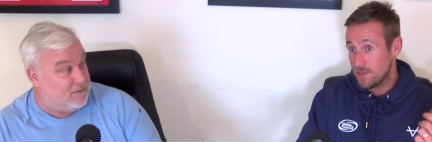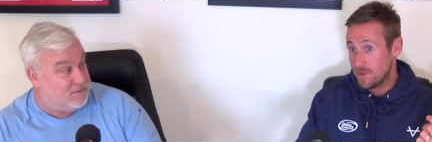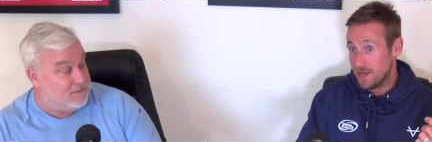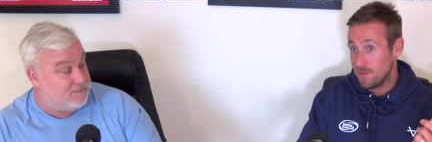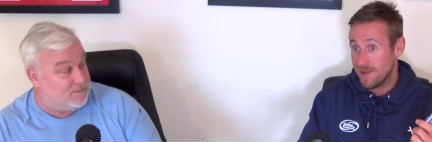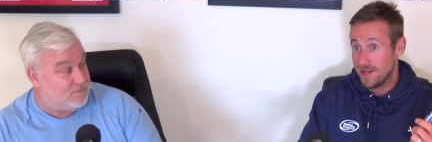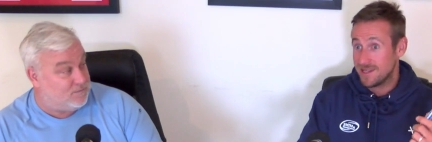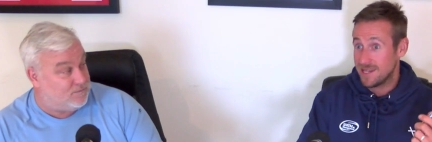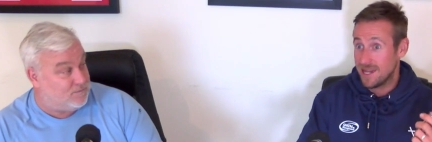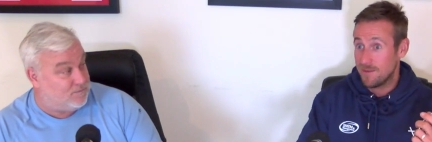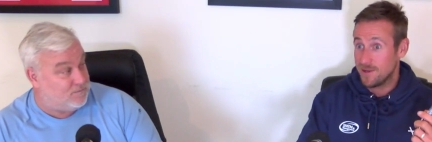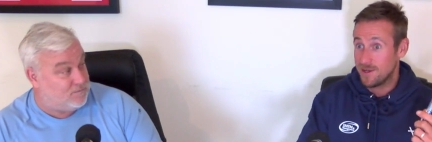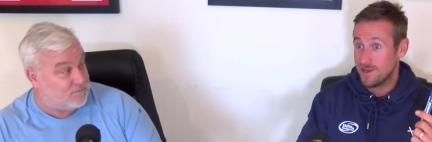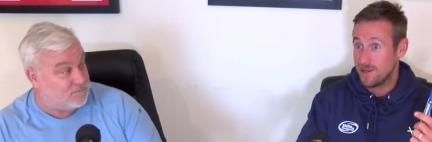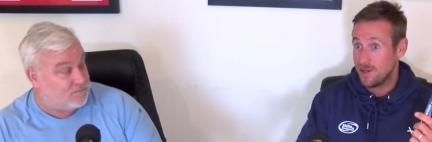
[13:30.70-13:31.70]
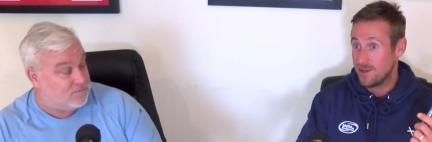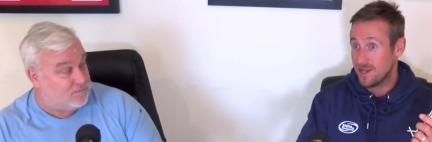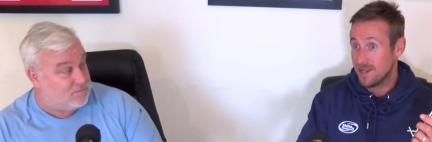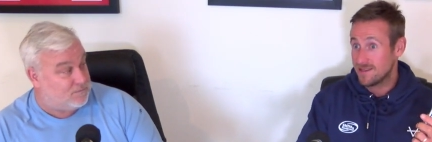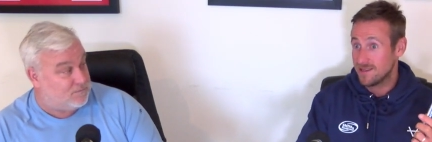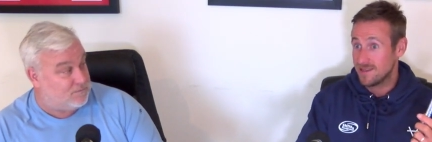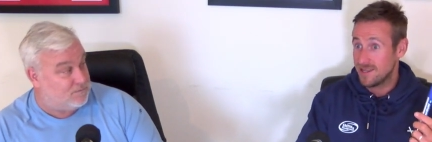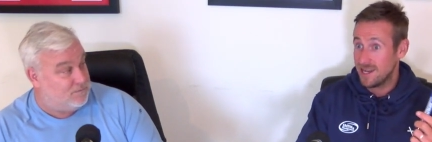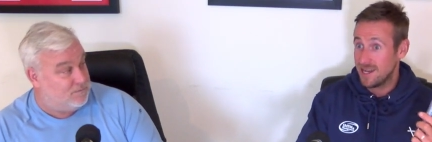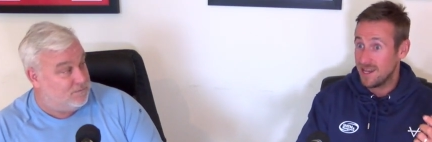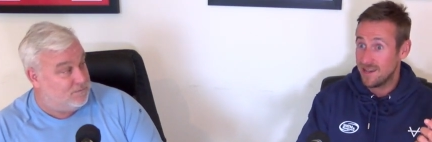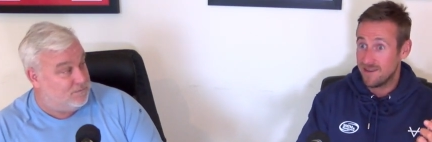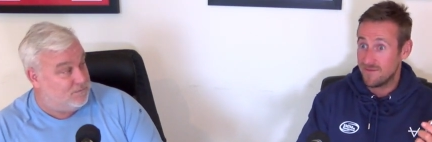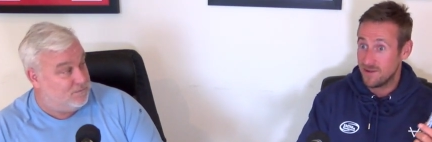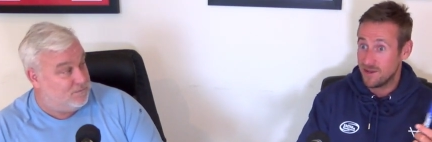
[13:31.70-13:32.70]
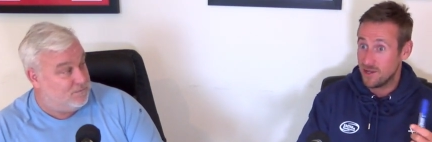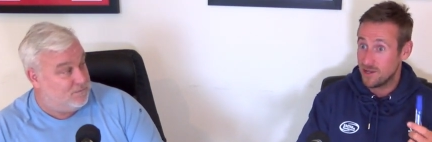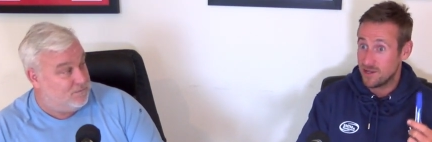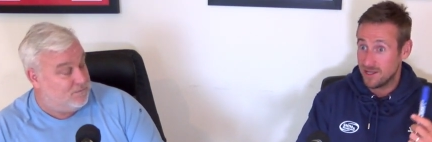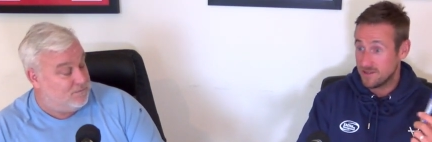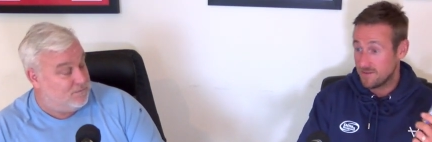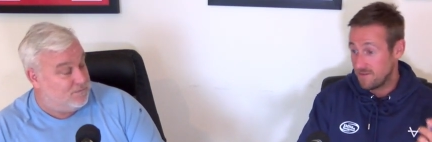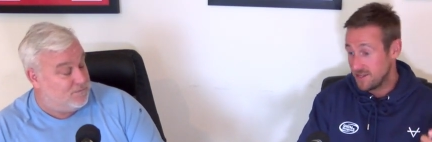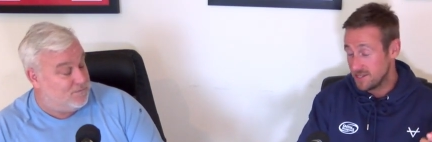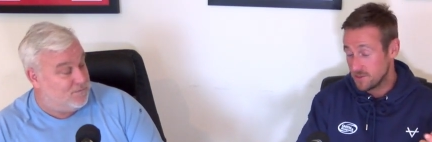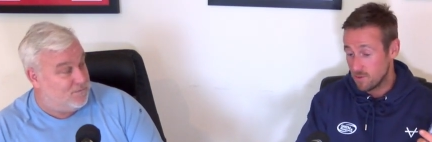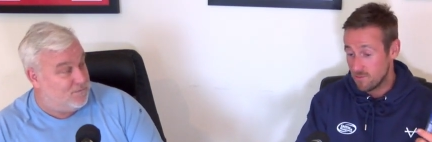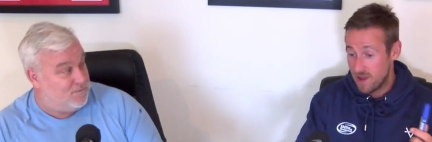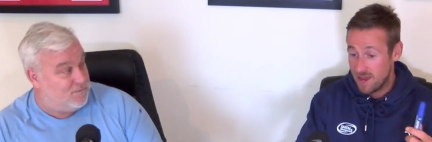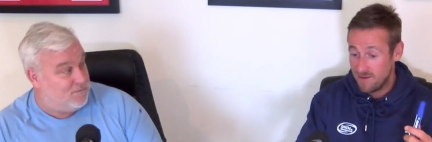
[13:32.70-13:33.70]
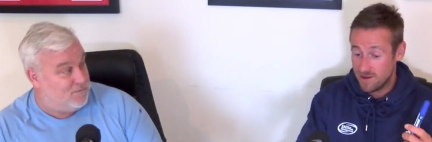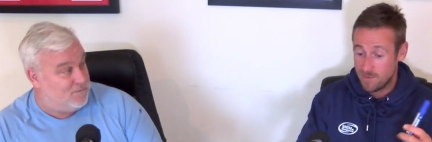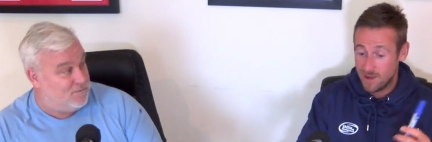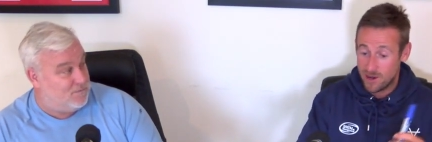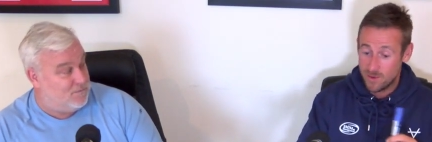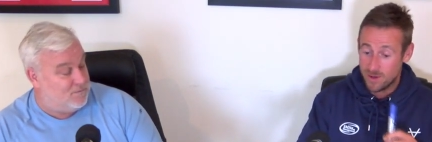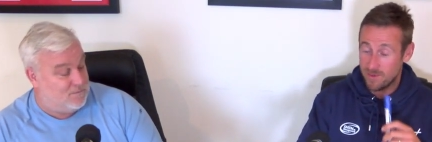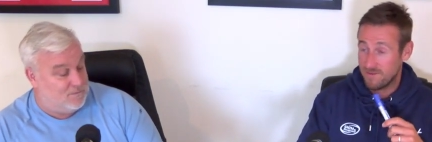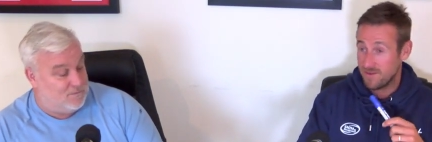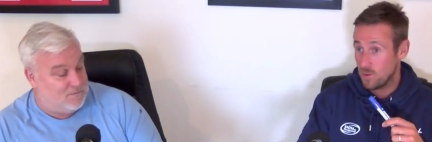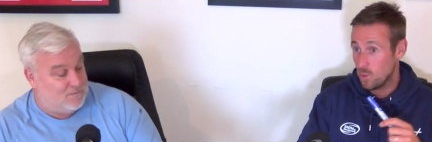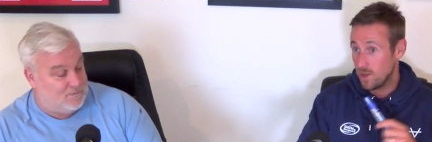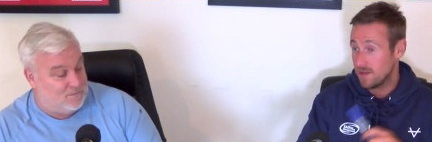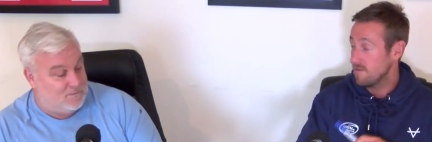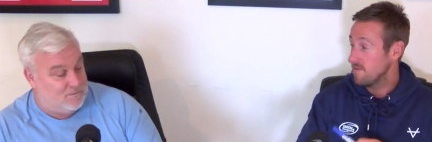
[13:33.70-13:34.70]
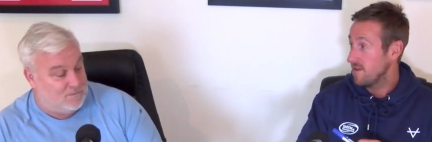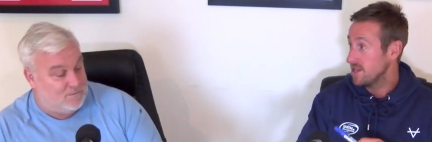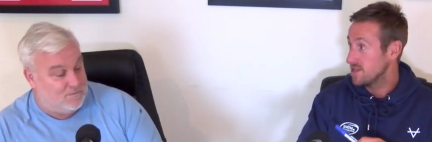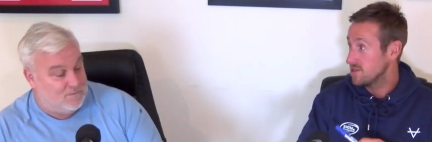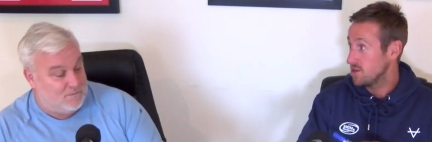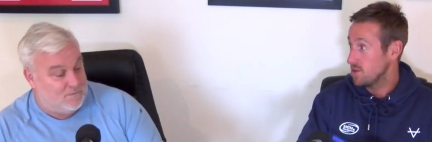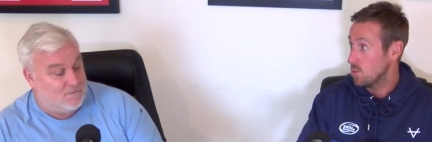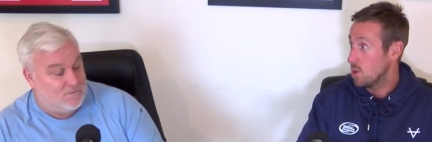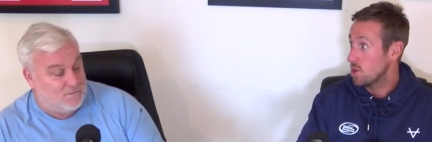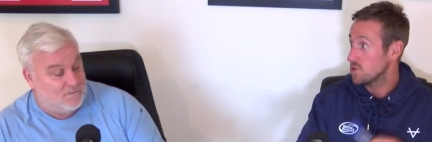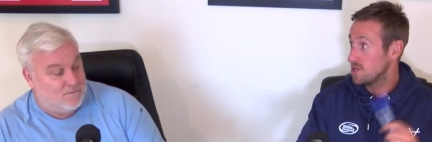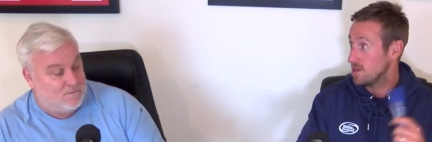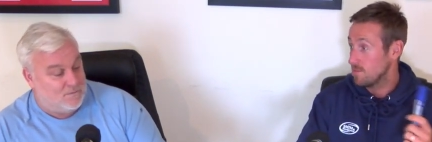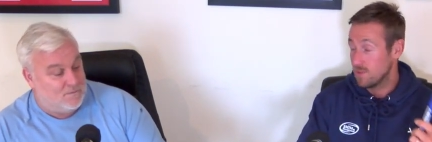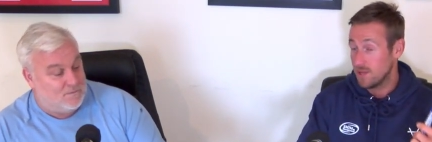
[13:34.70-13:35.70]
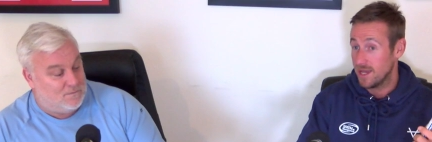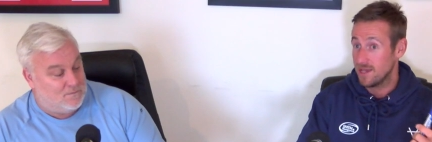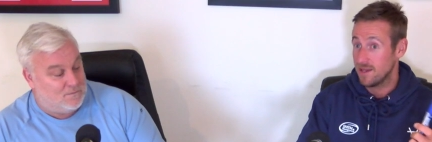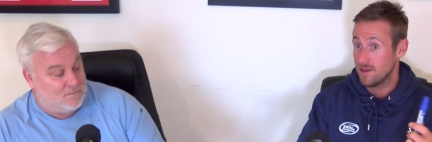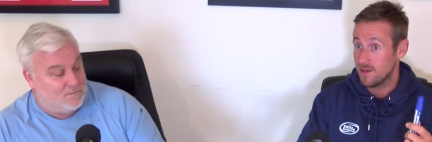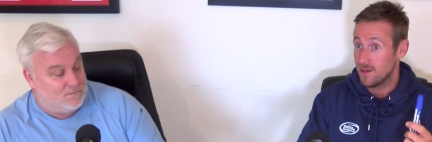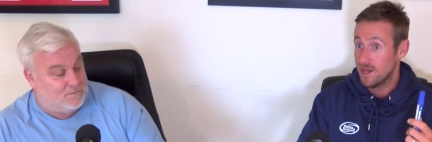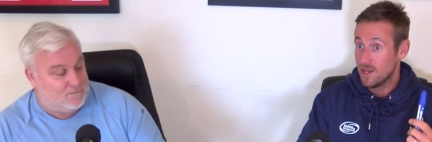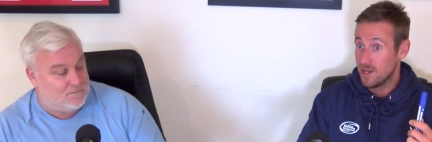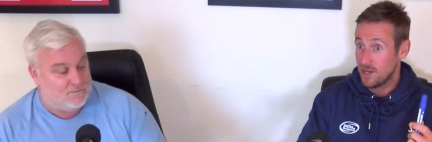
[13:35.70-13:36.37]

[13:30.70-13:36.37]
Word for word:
Speaker 1: spent a bit of time at Newcastle didn't he and the Newcastle fans were raving about him I think Wigan fans who watched him play at,